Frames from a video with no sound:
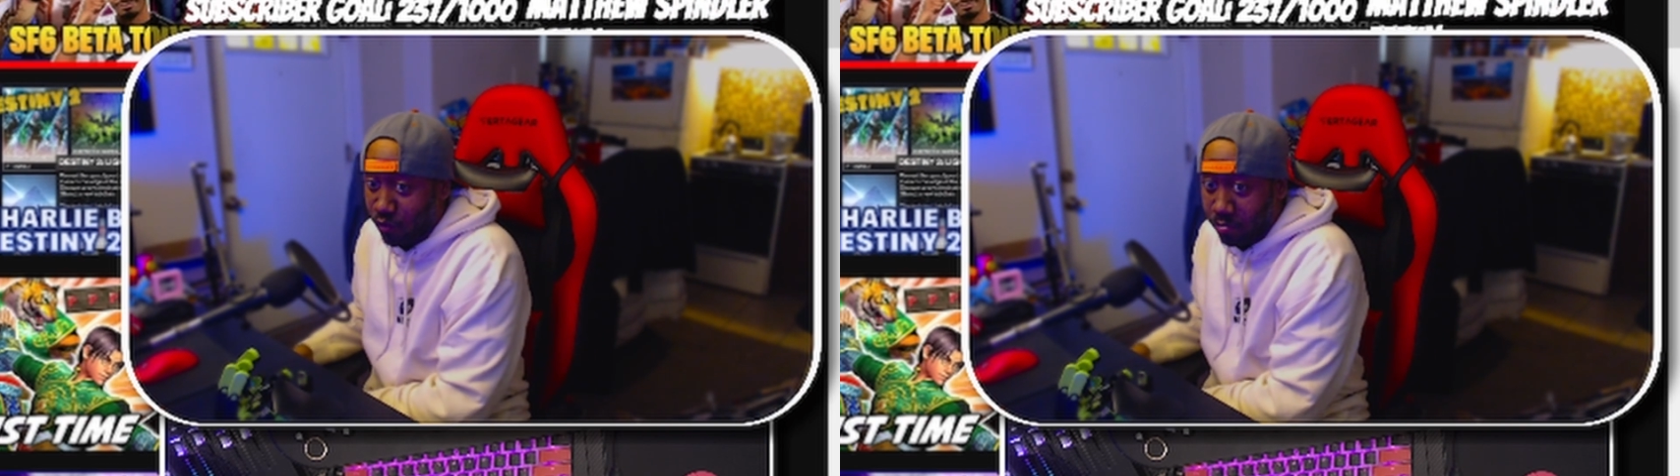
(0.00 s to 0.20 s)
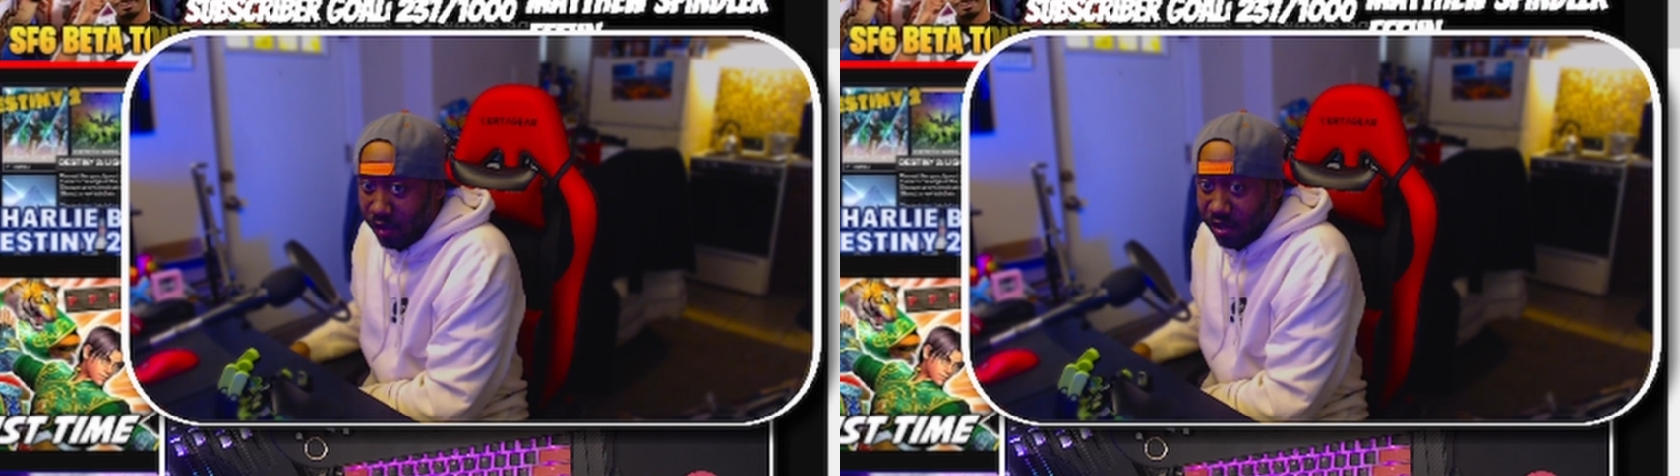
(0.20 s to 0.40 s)

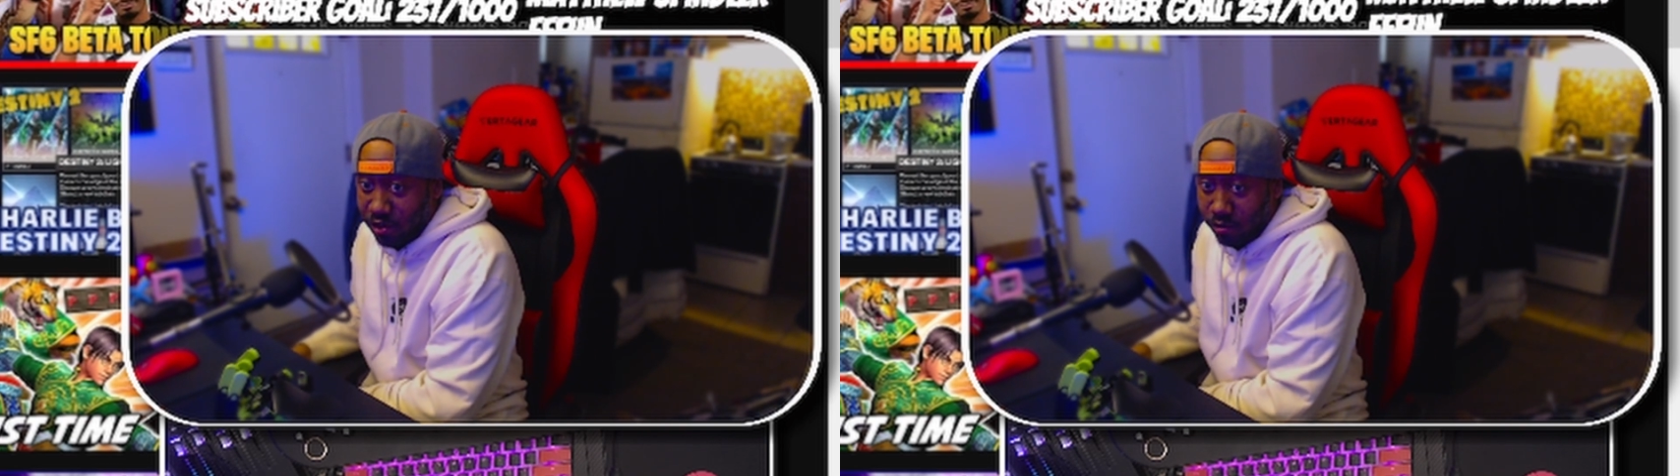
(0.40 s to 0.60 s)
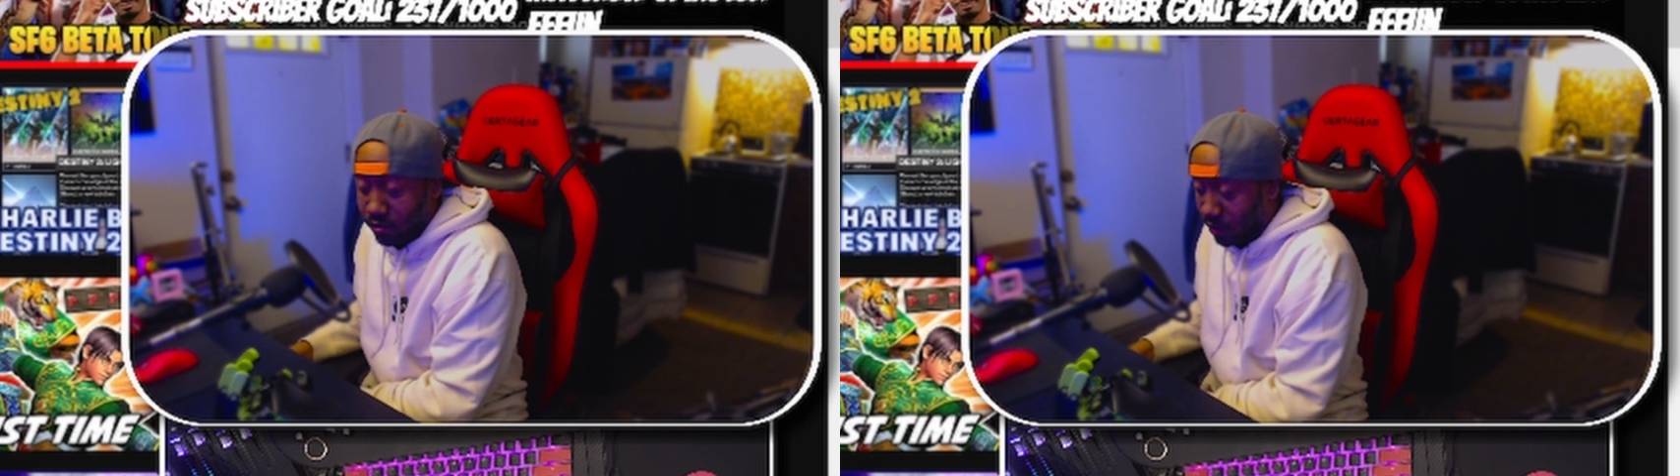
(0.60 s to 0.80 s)

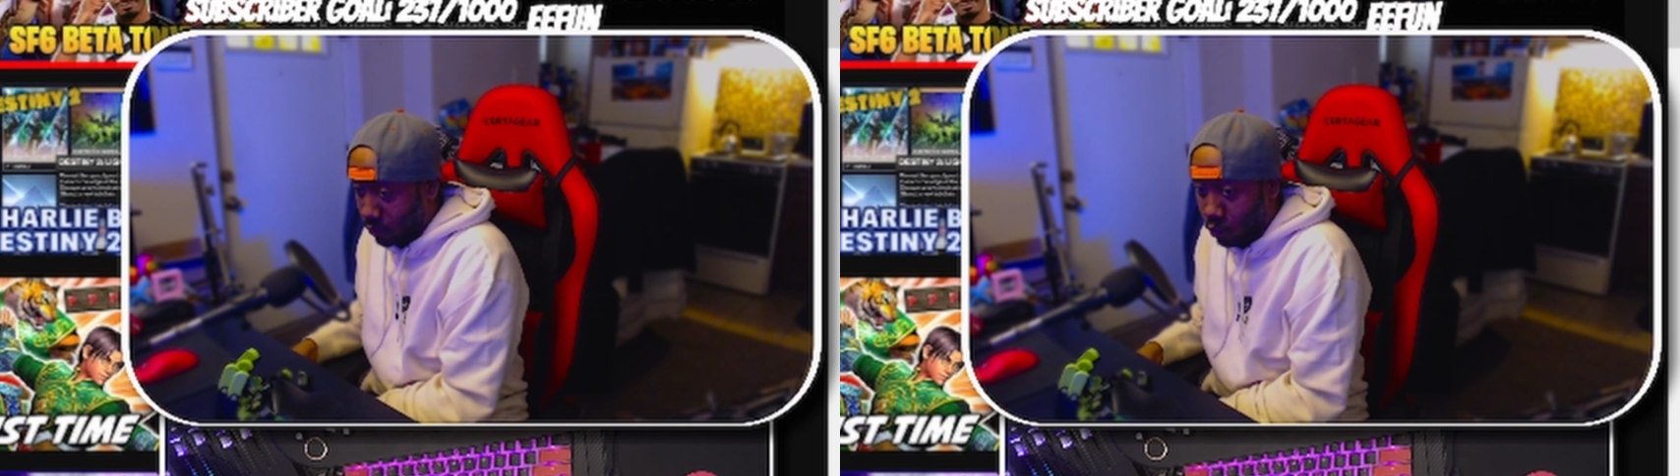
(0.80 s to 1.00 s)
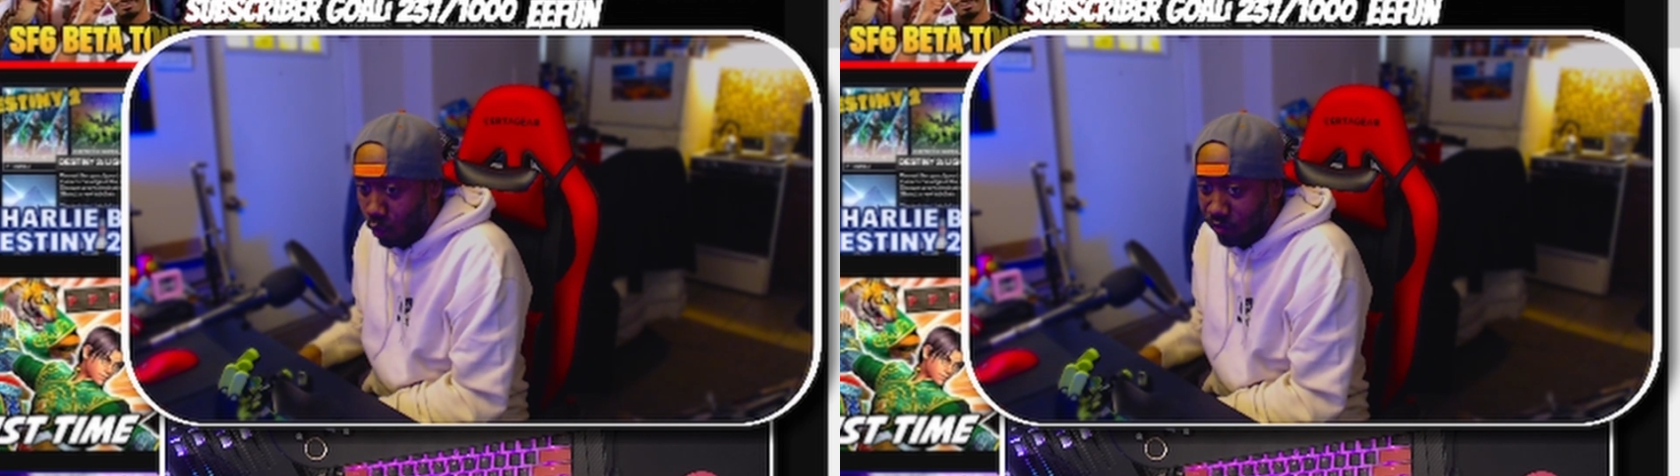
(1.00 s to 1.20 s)
player, like
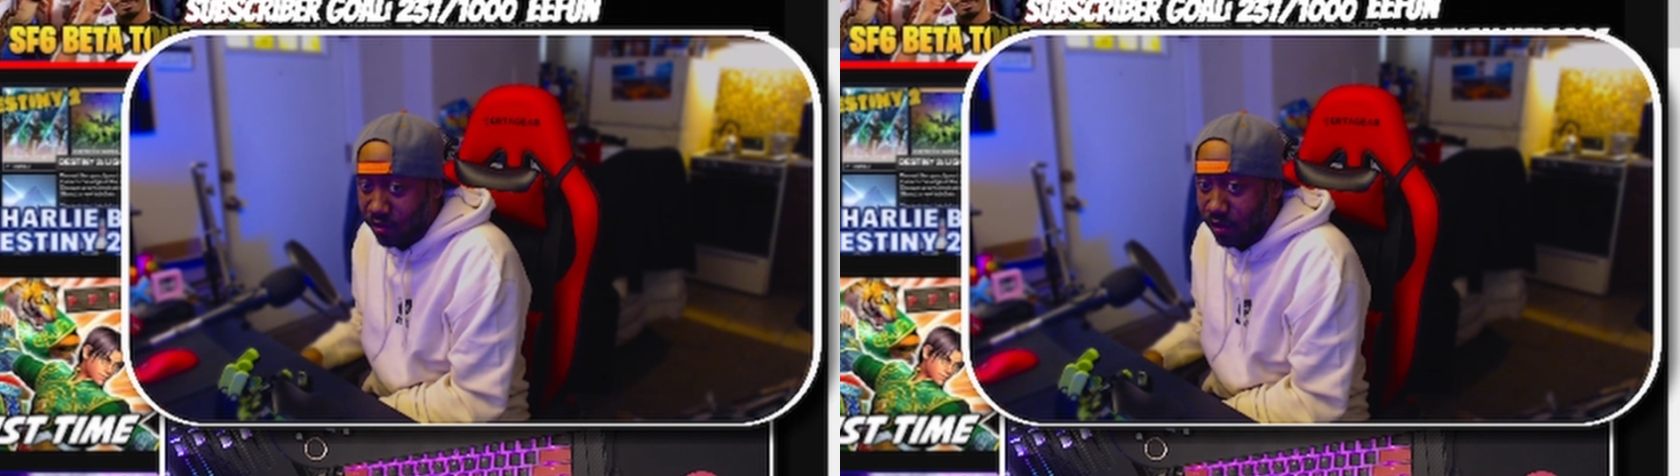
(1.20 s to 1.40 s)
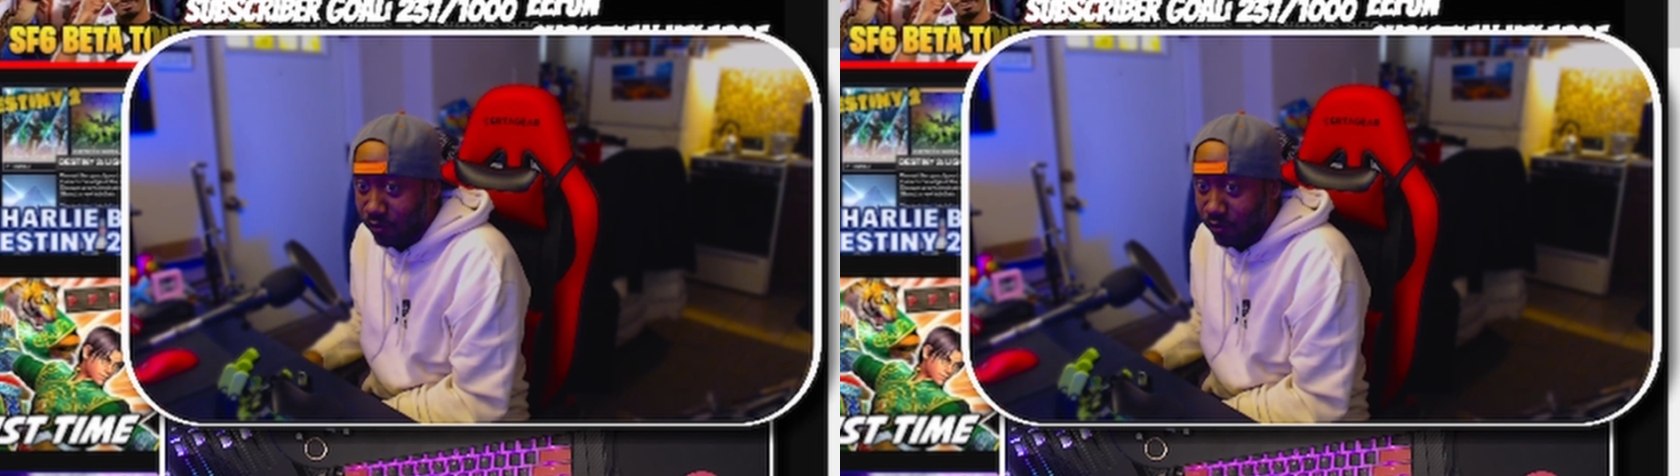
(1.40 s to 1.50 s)
more than the